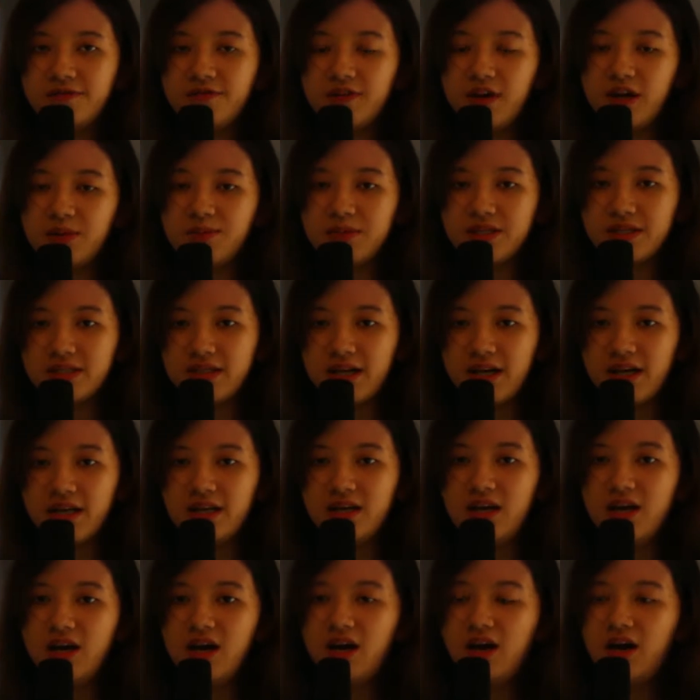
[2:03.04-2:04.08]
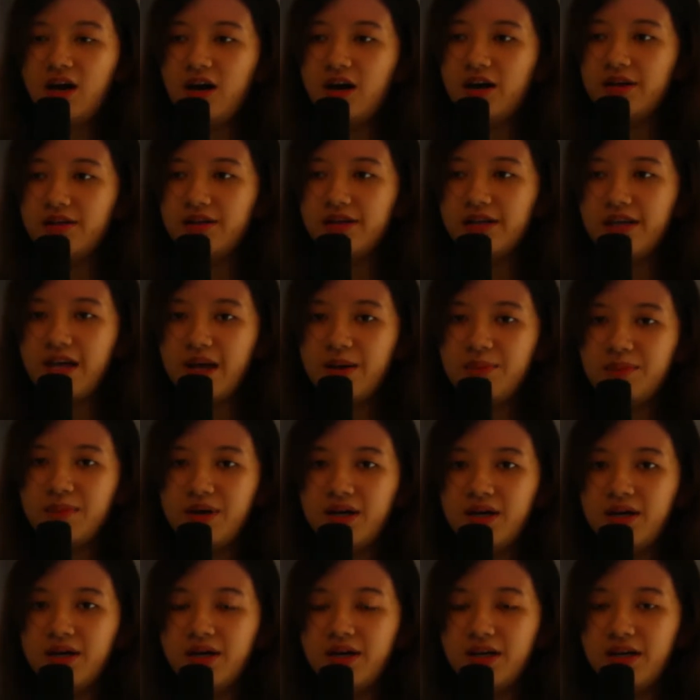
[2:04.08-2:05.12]
5% are the
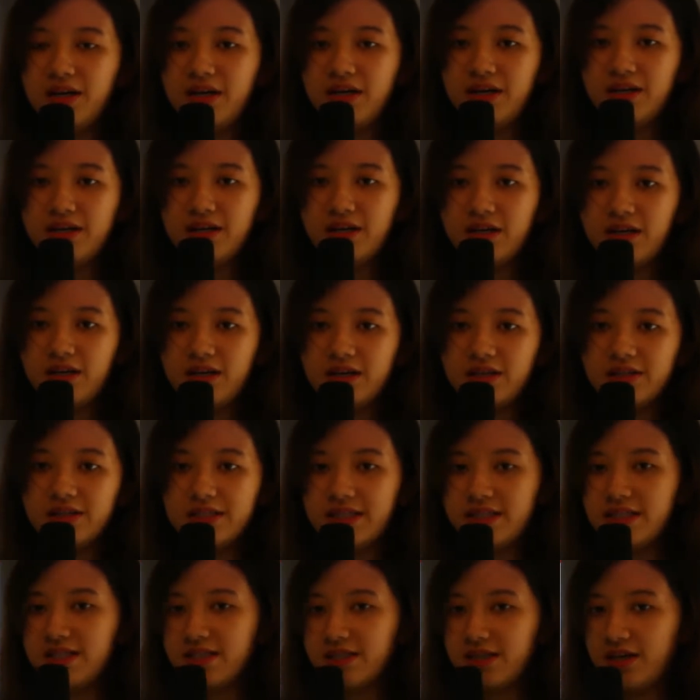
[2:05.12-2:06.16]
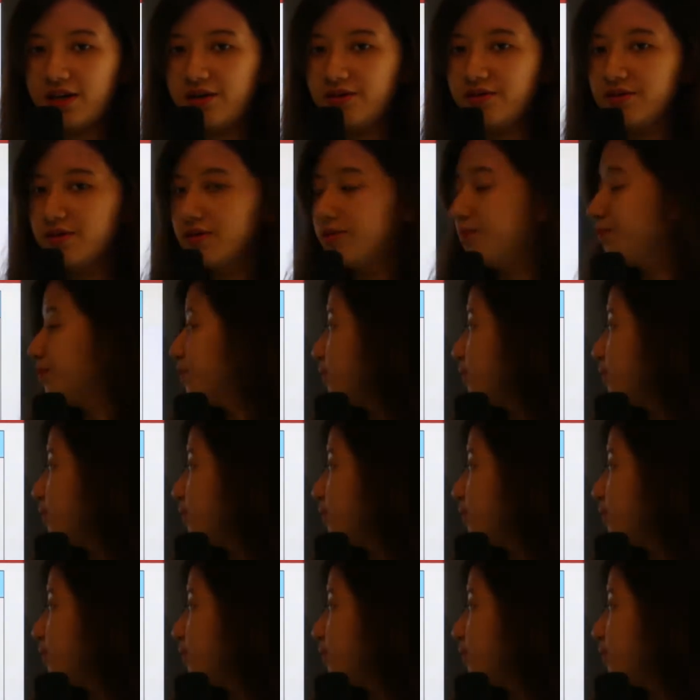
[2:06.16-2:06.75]
gamma T cells.